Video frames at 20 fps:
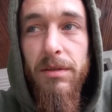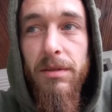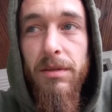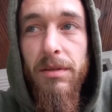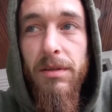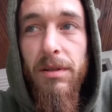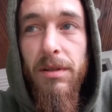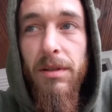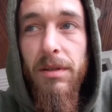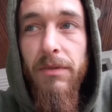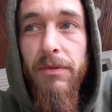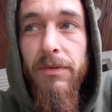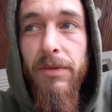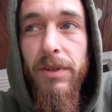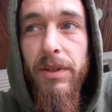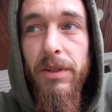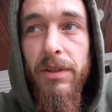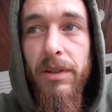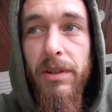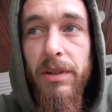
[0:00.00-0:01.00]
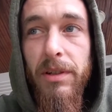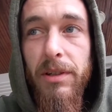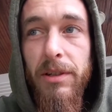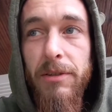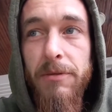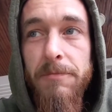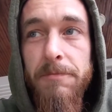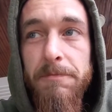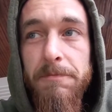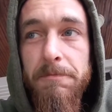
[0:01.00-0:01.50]
So I gotta figure that
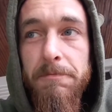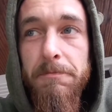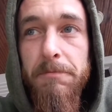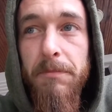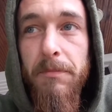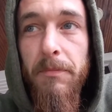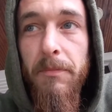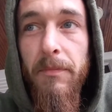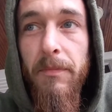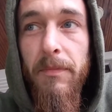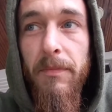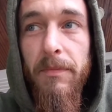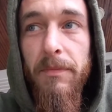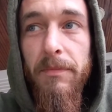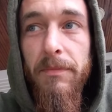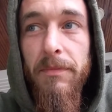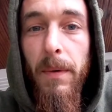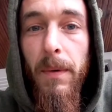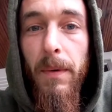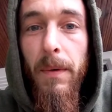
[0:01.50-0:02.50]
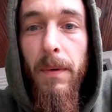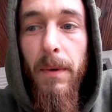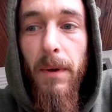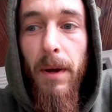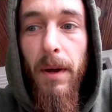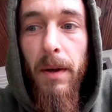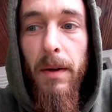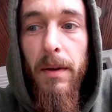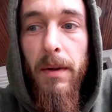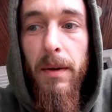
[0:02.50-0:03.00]
out. Yeah,
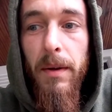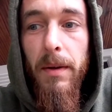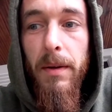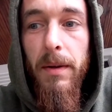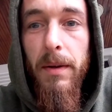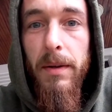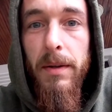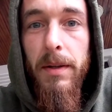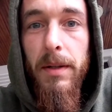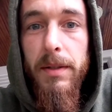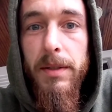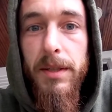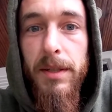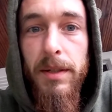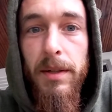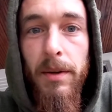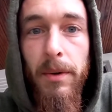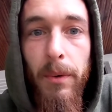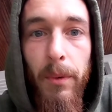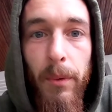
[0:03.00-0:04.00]
cutscene.